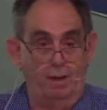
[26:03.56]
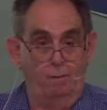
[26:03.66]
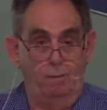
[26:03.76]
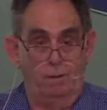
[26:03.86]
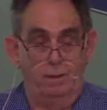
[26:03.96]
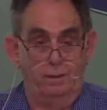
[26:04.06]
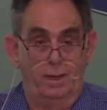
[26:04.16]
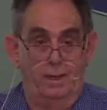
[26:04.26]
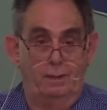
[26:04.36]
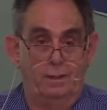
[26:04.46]
what
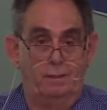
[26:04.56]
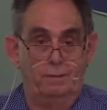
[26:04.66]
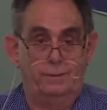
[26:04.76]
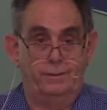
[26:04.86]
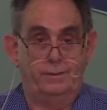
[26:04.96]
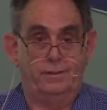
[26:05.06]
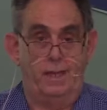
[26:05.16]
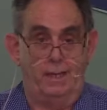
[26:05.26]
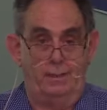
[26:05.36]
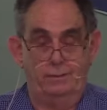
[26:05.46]
our culture
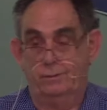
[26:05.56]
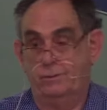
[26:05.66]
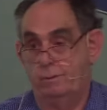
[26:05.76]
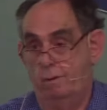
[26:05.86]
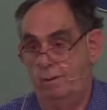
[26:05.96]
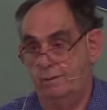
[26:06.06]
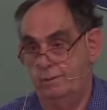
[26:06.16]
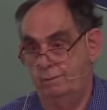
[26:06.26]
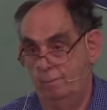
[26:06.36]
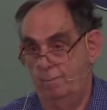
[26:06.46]
says or tries
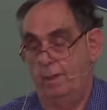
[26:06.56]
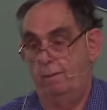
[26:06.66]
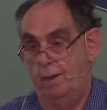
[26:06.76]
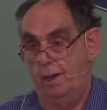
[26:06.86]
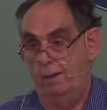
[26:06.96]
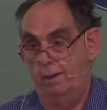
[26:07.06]
to imply